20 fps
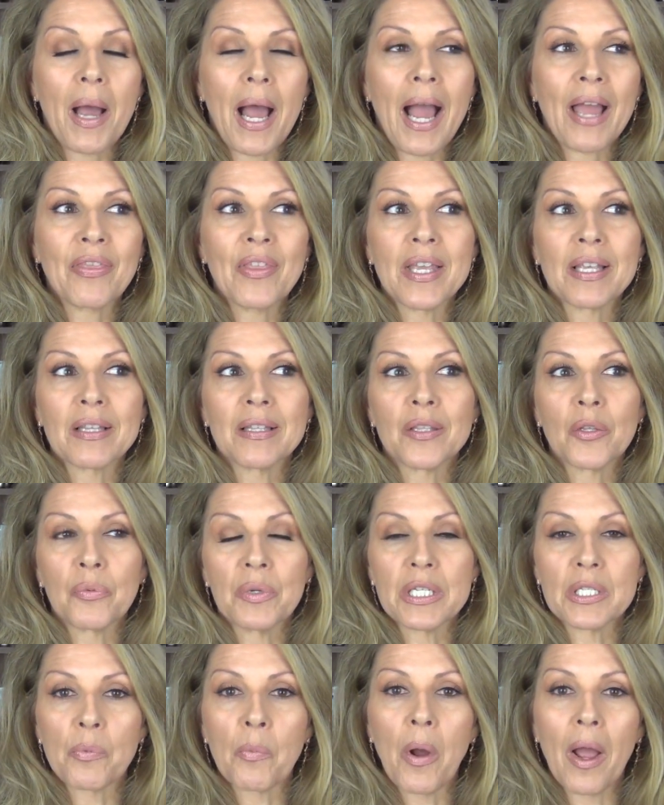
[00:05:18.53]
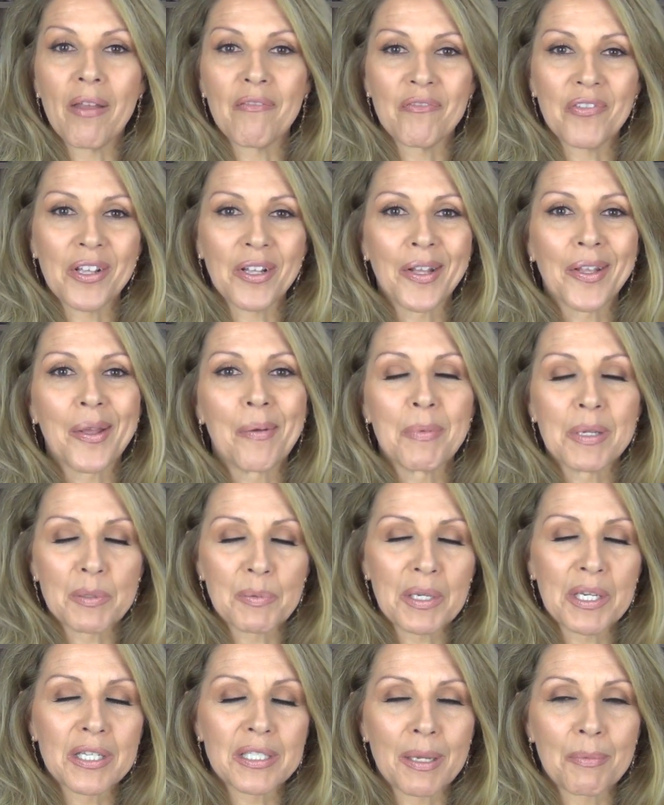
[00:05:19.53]
I think the reason why I'm feeling them is
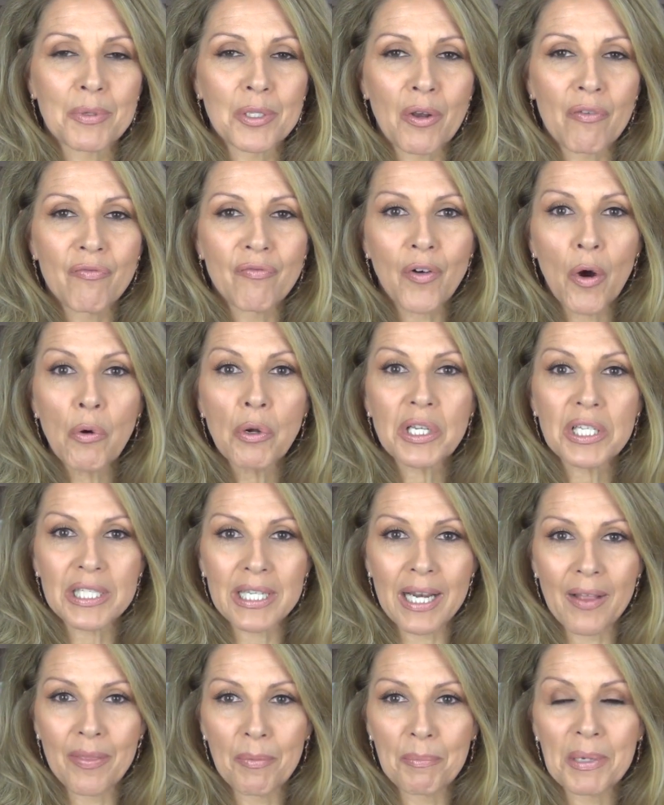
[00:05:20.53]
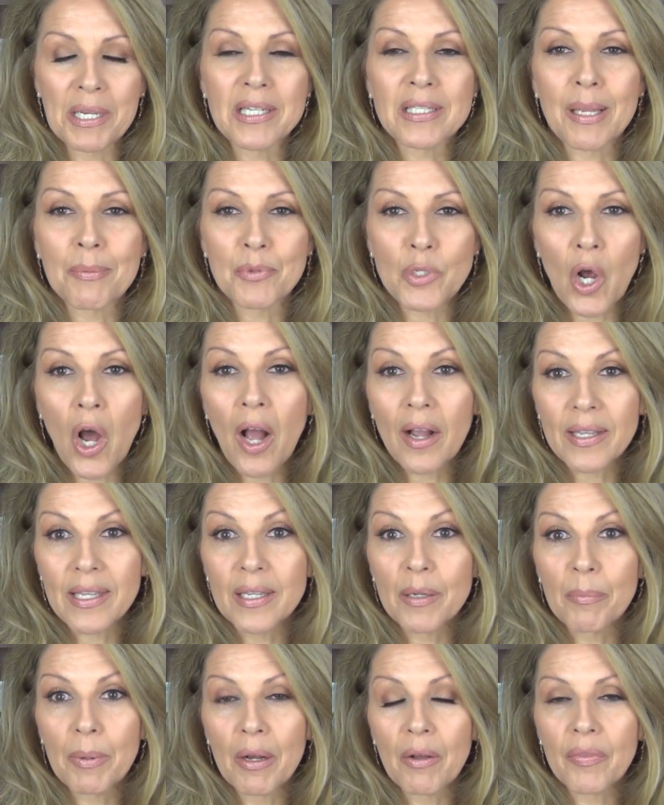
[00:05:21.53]
because I'm so focused on them because I'm
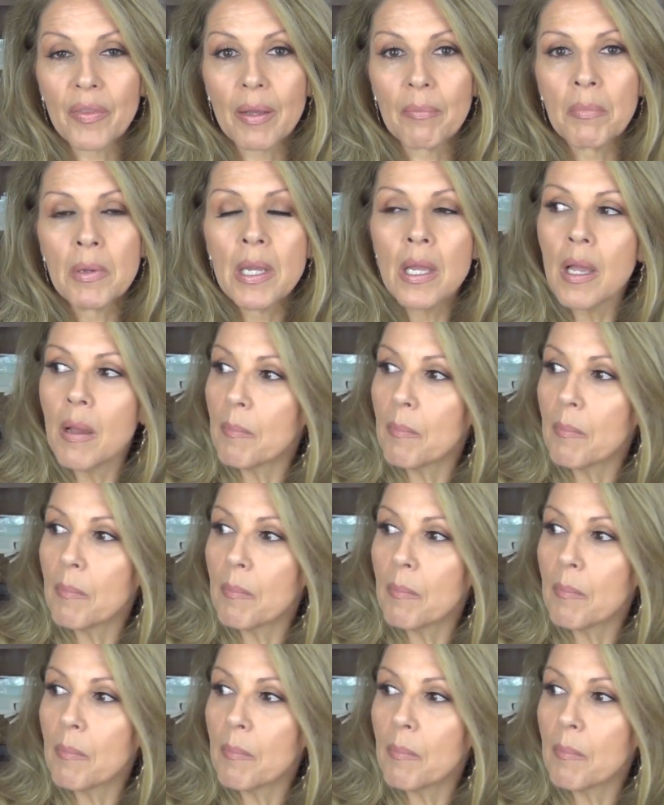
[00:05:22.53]
talking about them.